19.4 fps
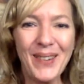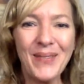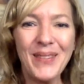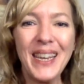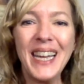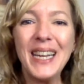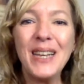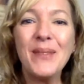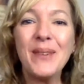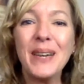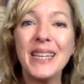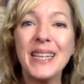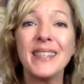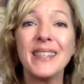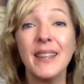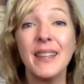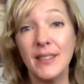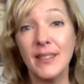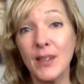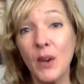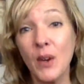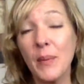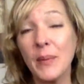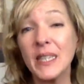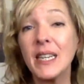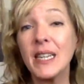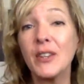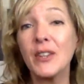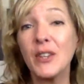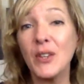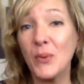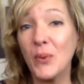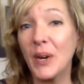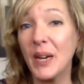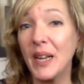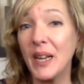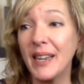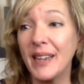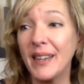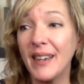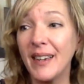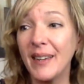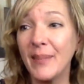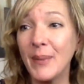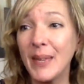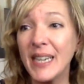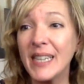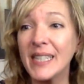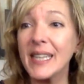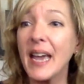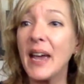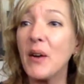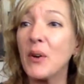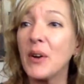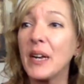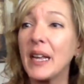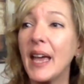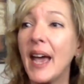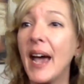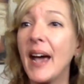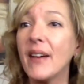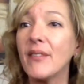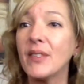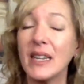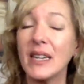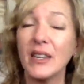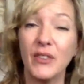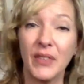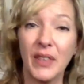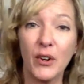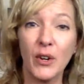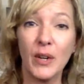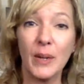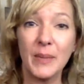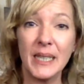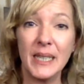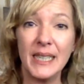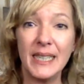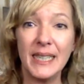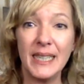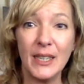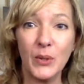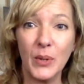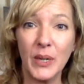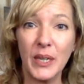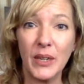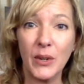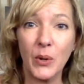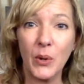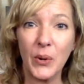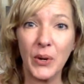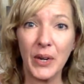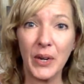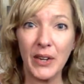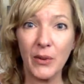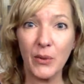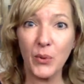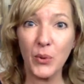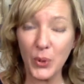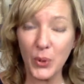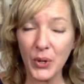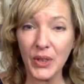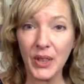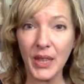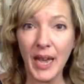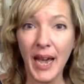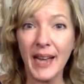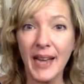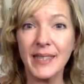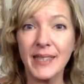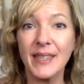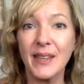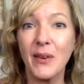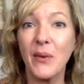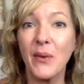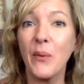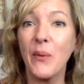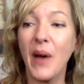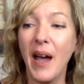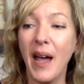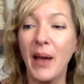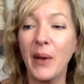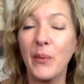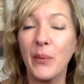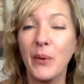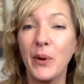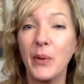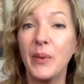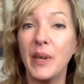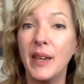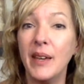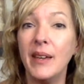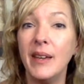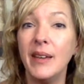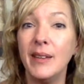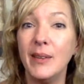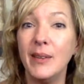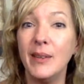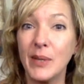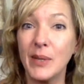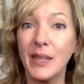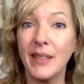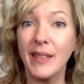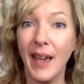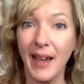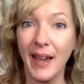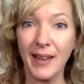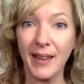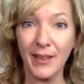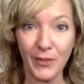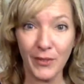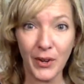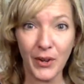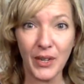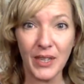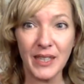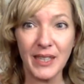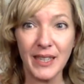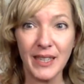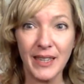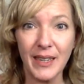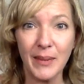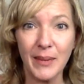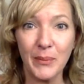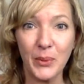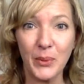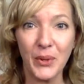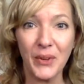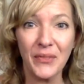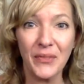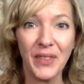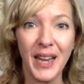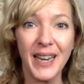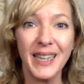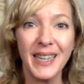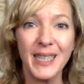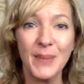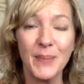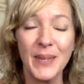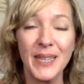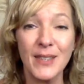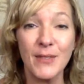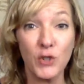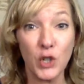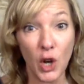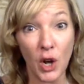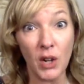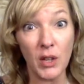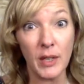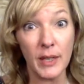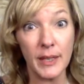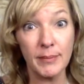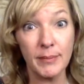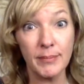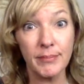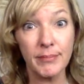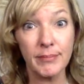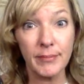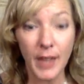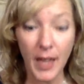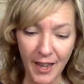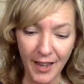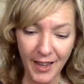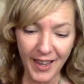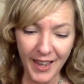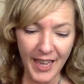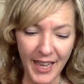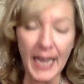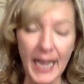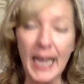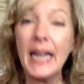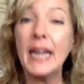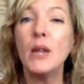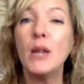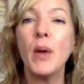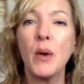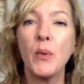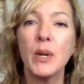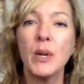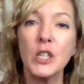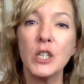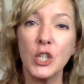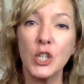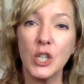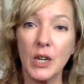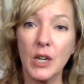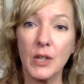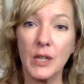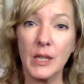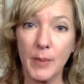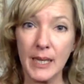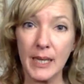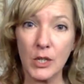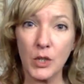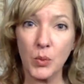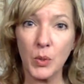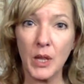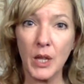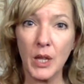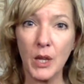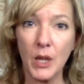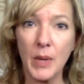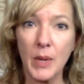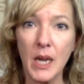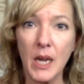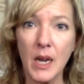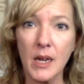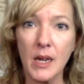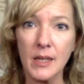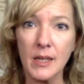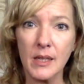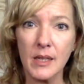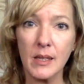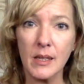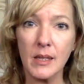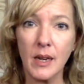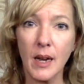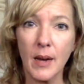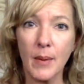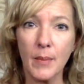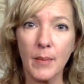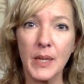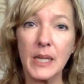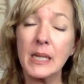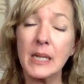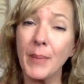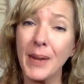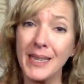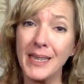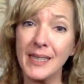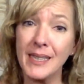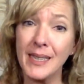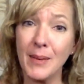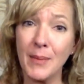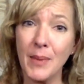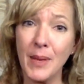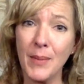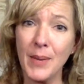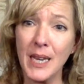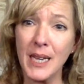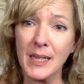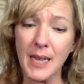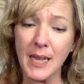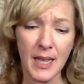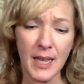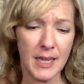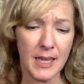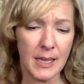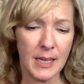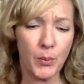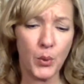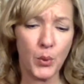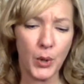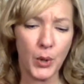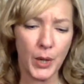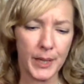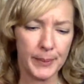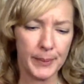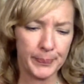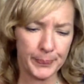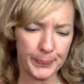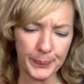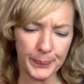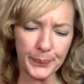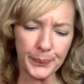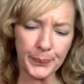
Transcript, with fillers: um, anyways, and so I'm going to tell you what, because I already have their MCT oil, already ordered that, so I will be using that gift card to get more of that expensive chocolate. Anyway, I wanted to share this message with you because um, that somebody sent me because I think it's important.